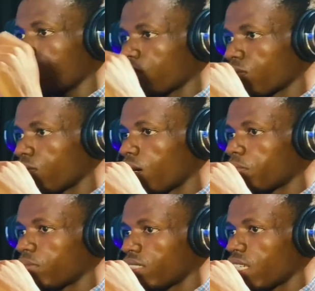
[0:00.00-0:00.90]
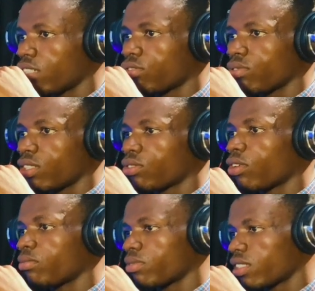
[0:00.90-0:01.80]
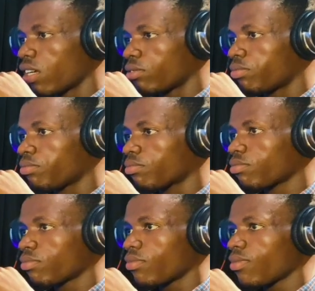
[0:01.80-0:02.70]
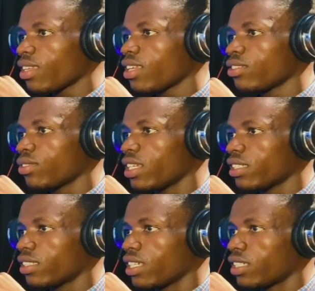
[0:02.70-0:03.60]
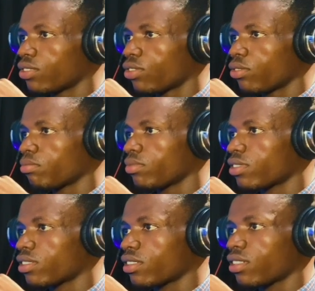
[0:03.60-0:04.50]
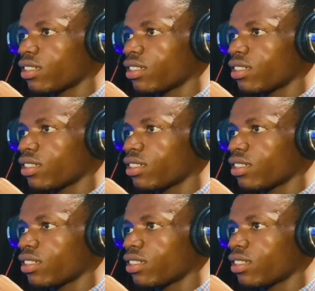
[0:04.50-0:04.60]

So then to the toms now. So let's hear the toms.